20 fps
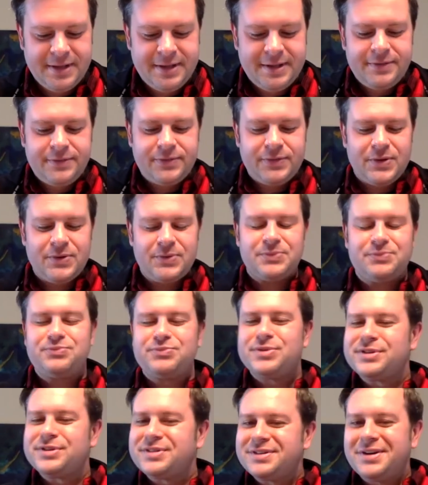So
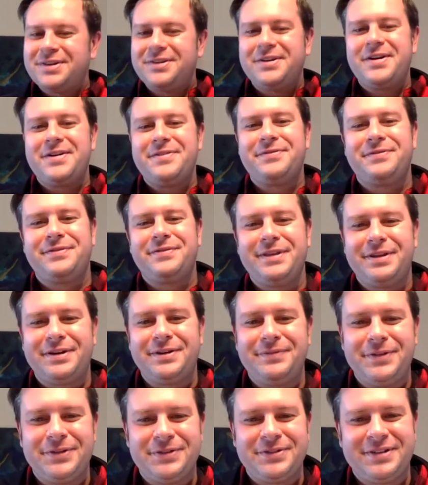to start off the
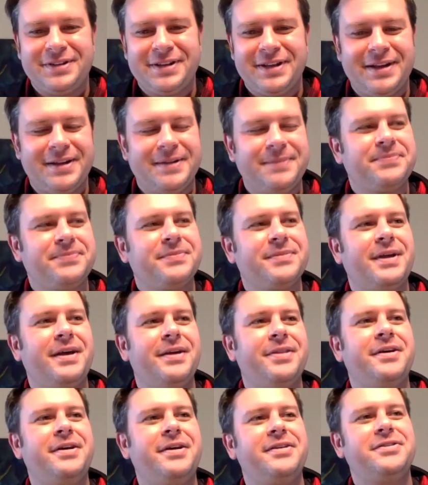interview today, I
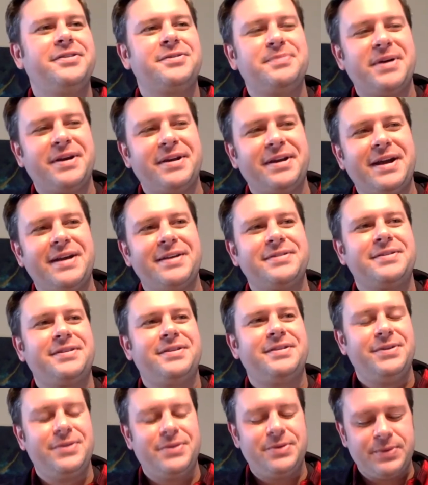thought I just might ask
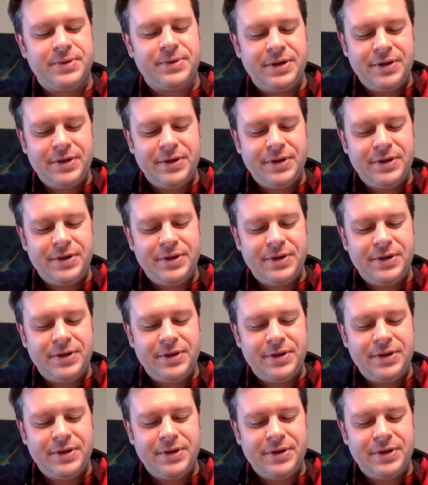you,